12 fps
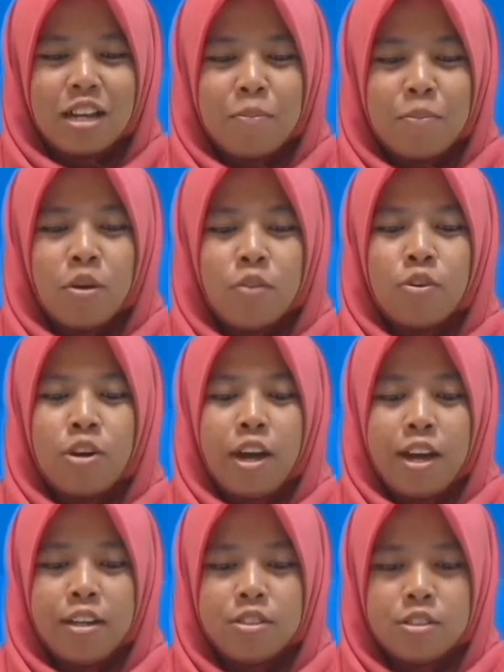is a type
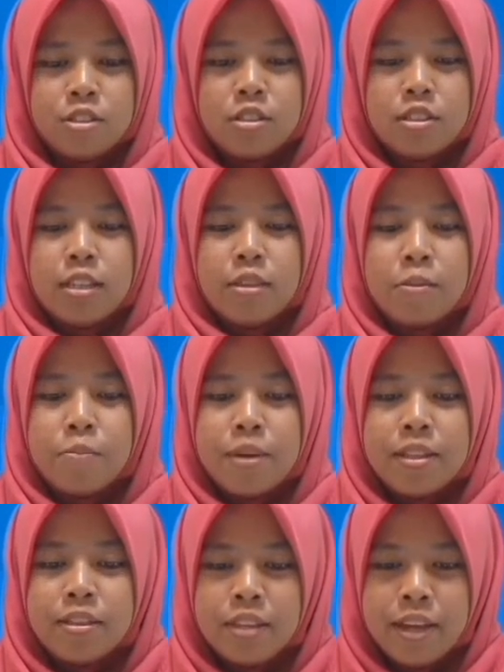of cohesion
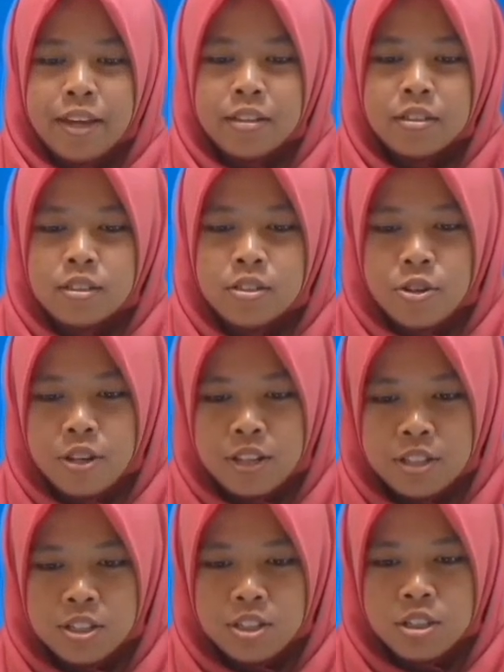that
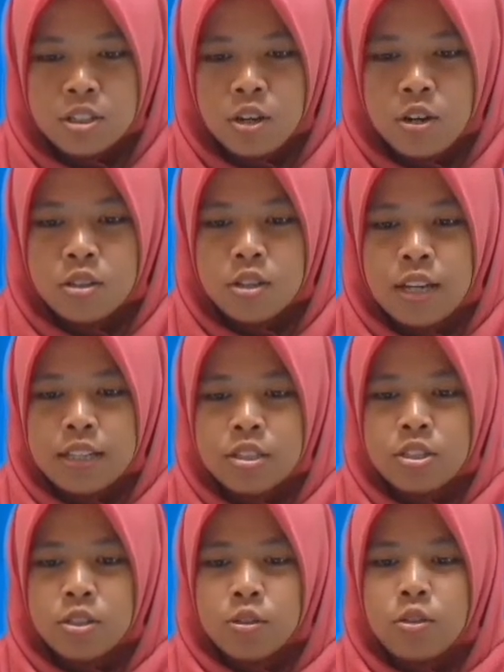maintains relation
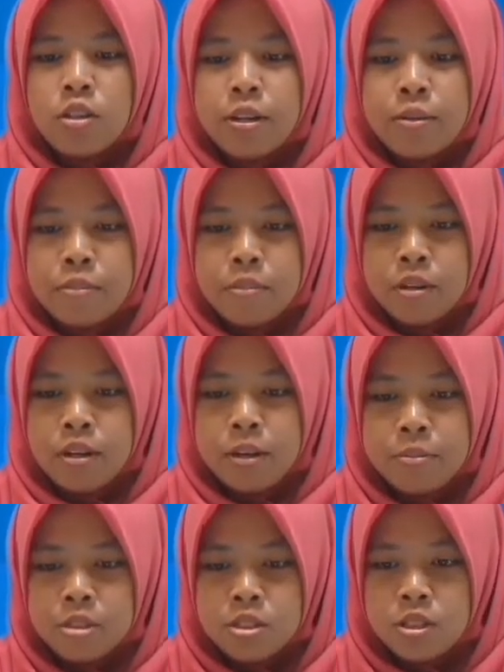on the
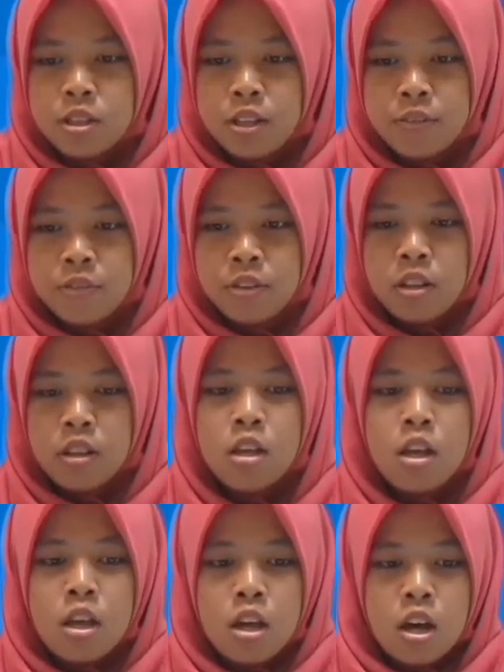lexico-grammatical
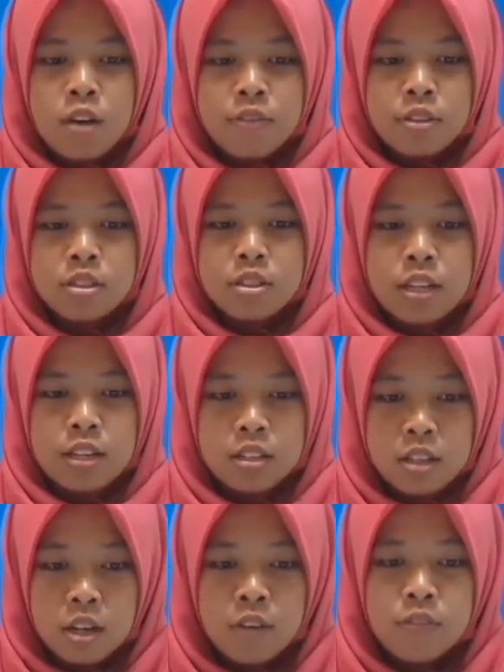level of
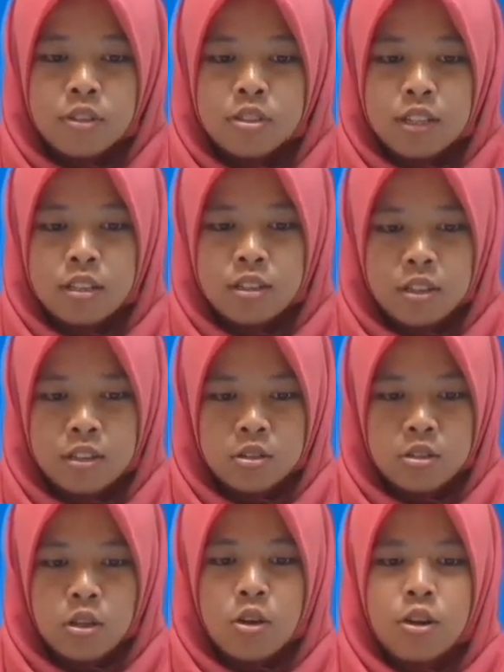a
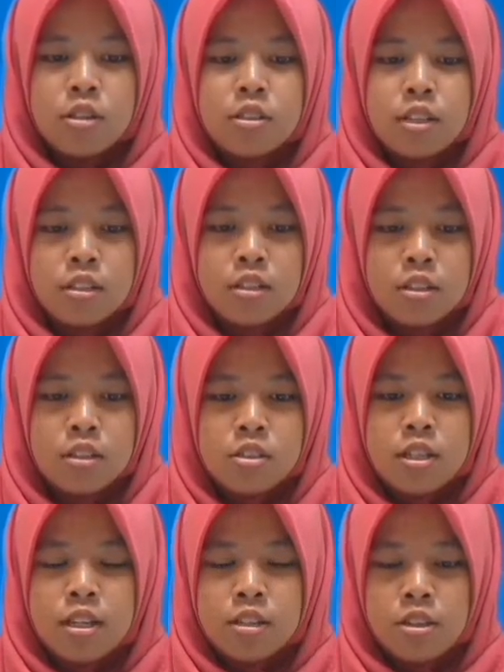sentence or a
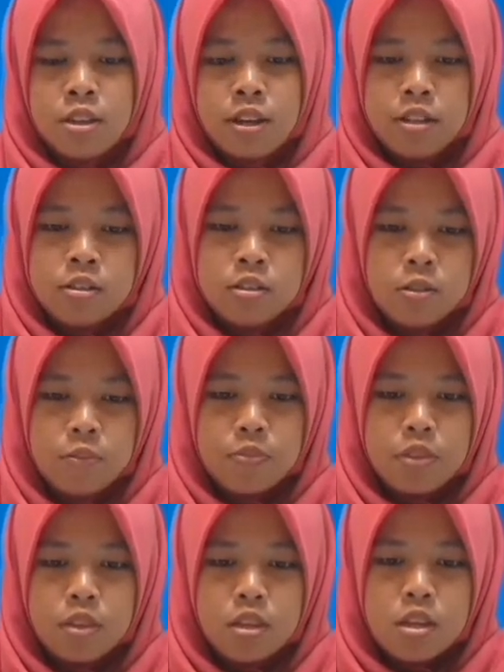sentence in a
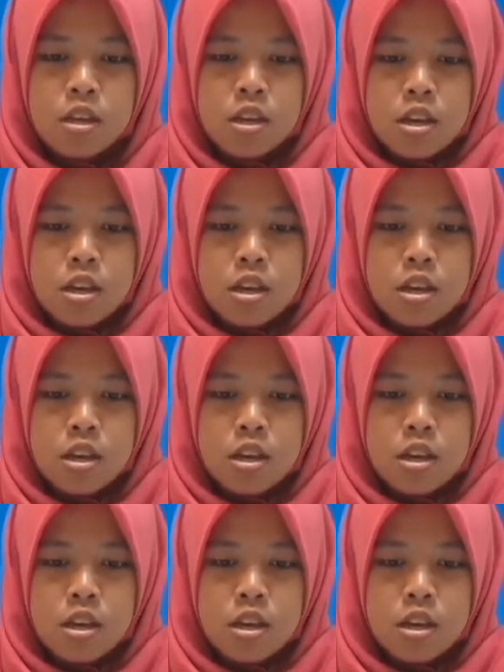text.